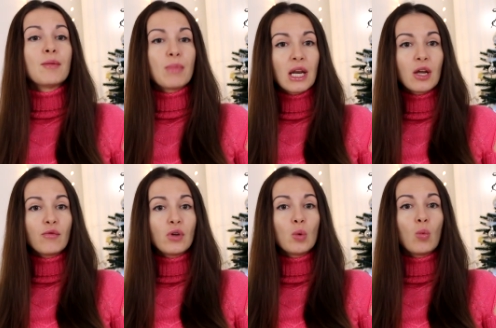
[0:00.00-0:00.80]
Many
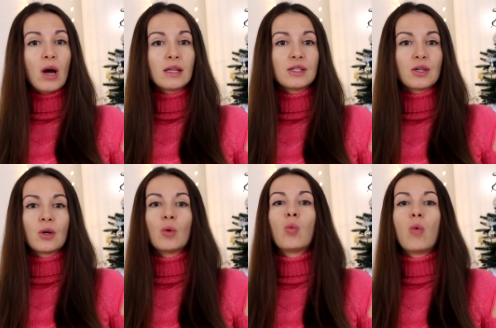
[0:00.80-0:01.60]
of you wonder
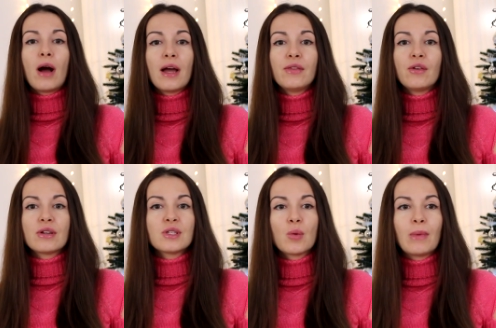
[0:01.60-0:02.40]
why there
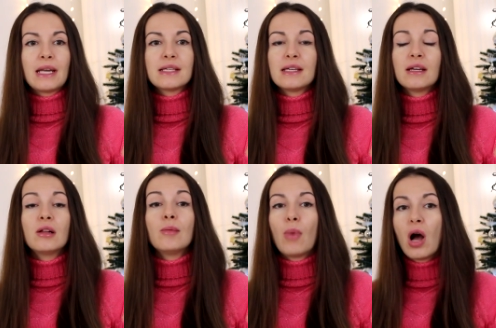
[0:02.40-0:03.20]
are so many
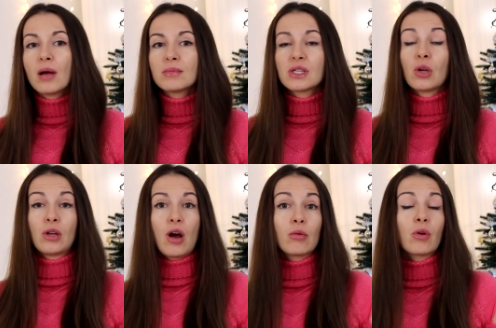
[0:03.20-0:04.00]
single moms on
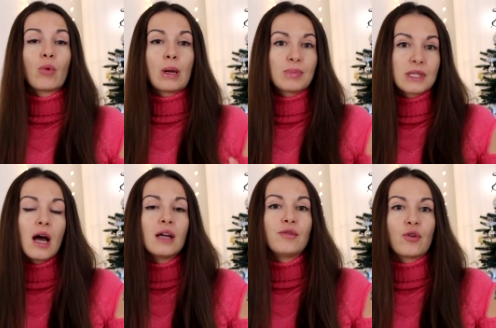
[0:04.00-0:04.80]
our
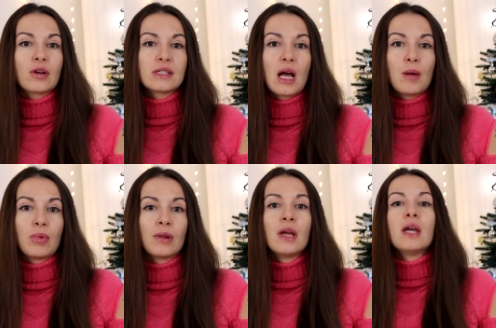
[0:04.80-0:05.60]
website, for example,